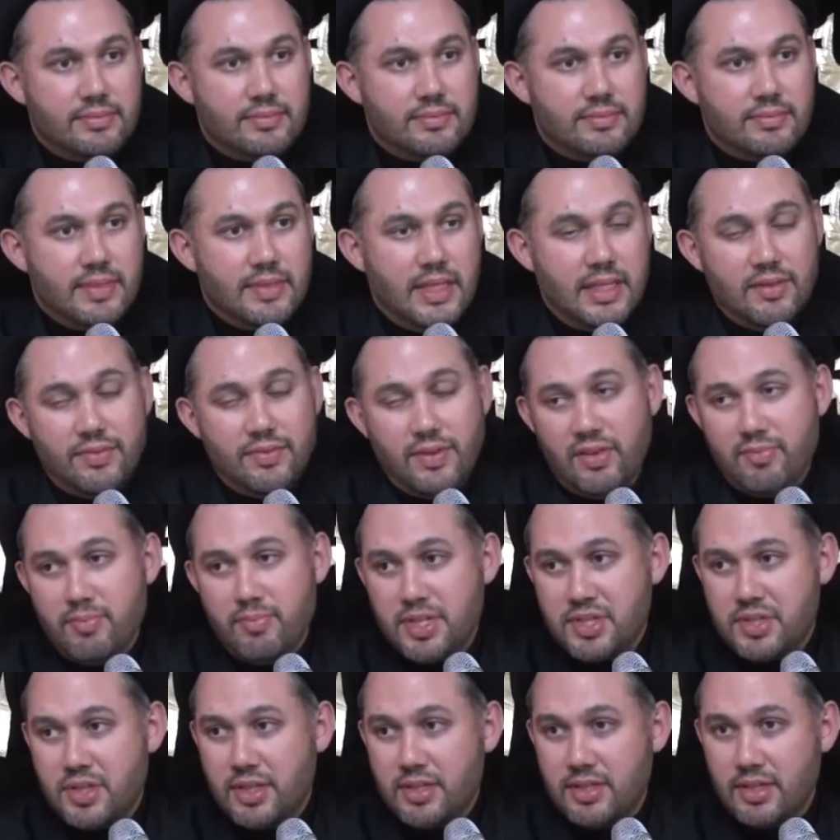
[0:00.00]
And if I've
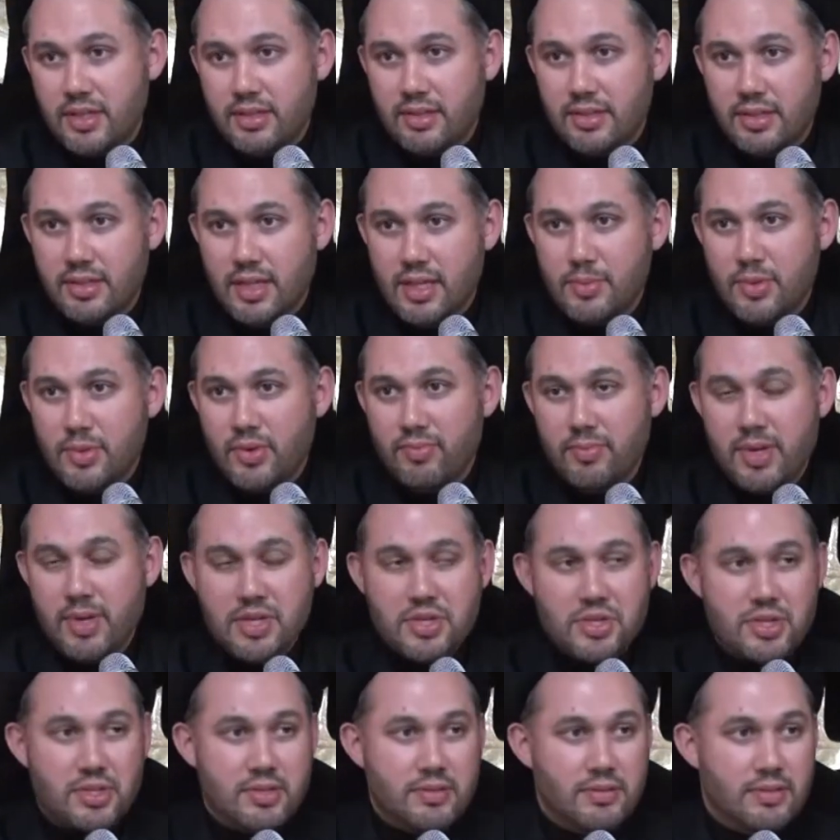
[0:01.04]
missed any other name who've
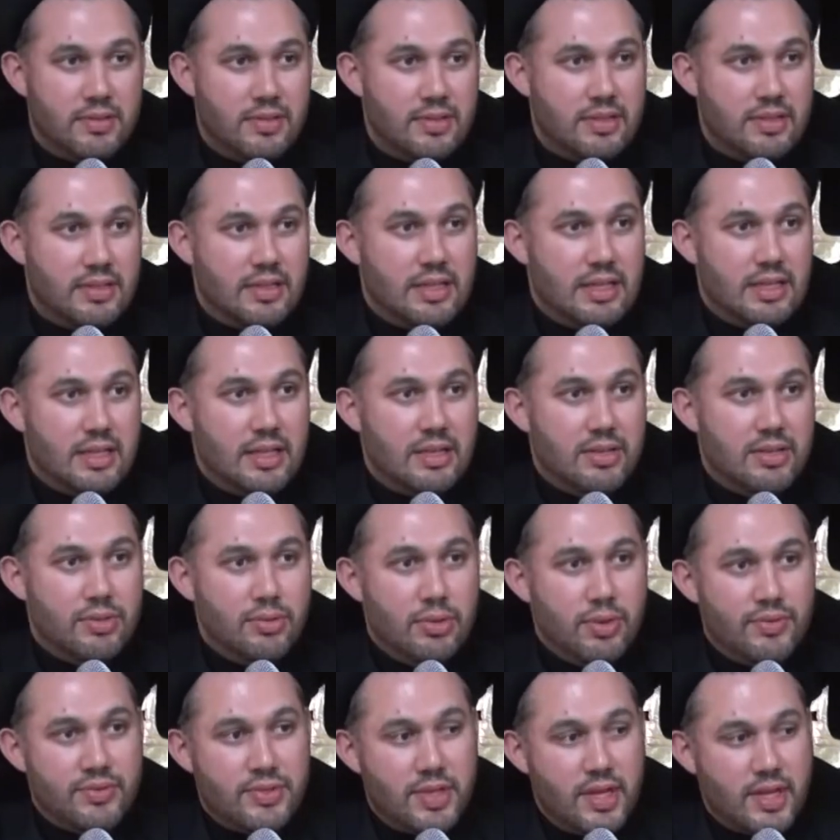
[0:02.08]
mentioned or
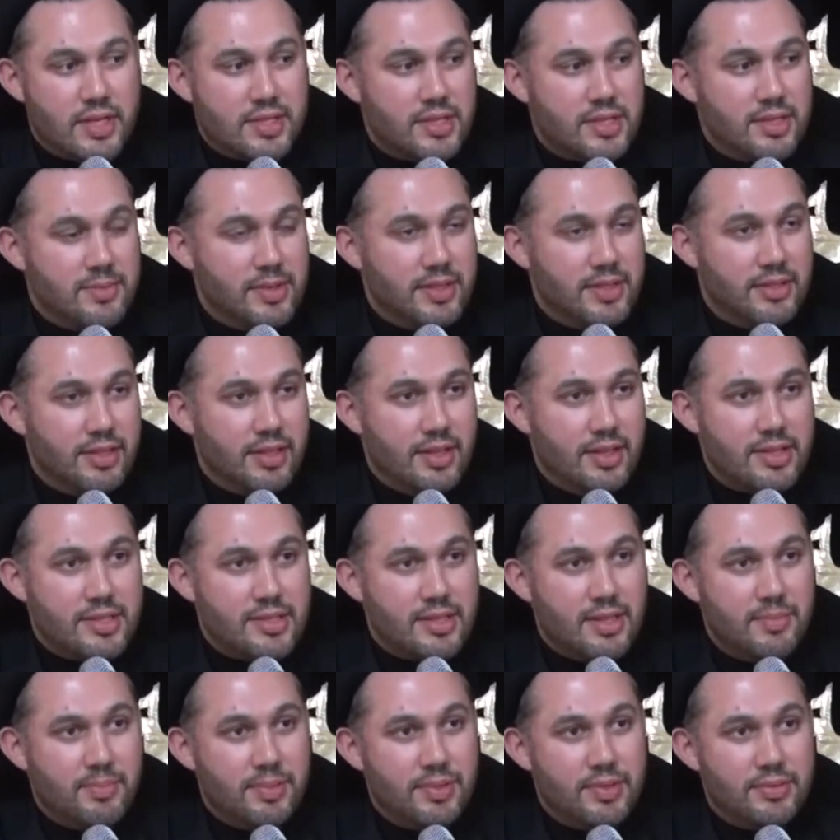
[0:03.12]
have texted me in the last
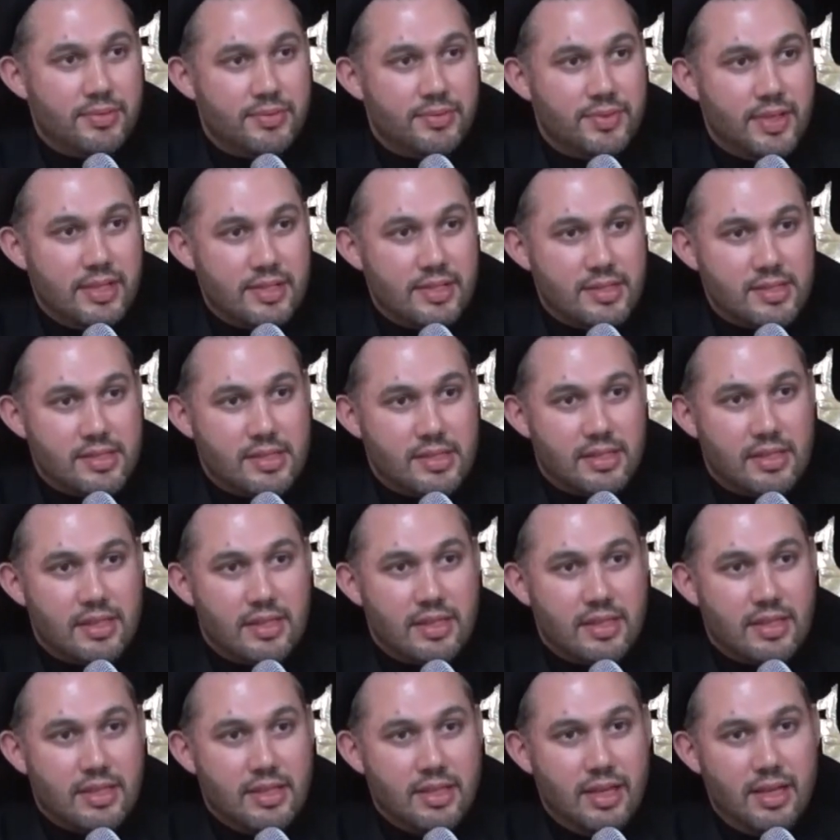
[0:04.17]
couple of days,
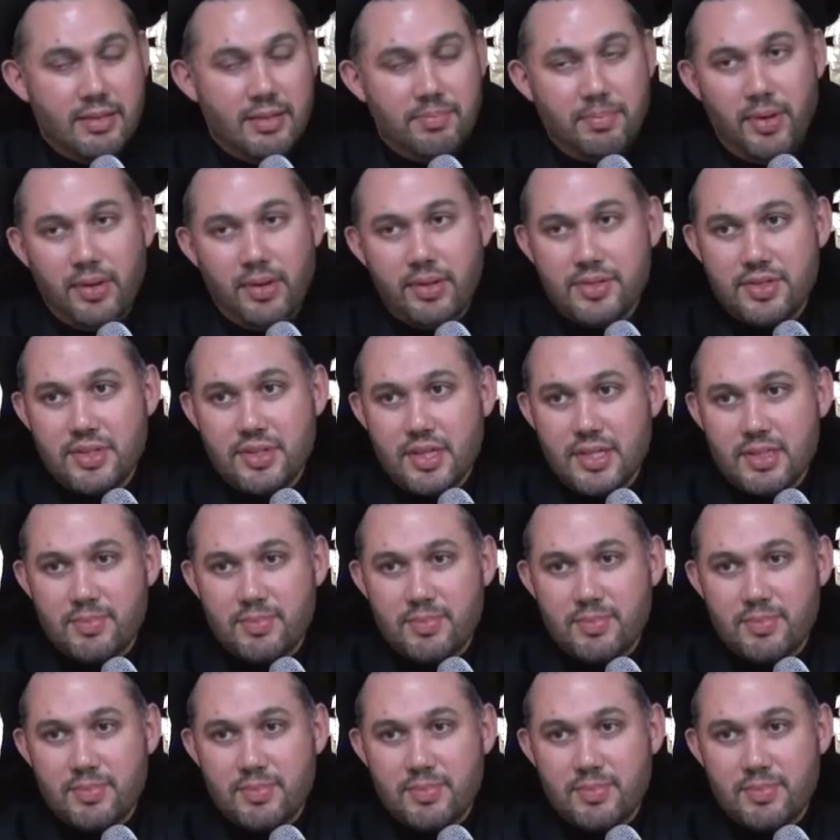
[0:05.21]
I apologize.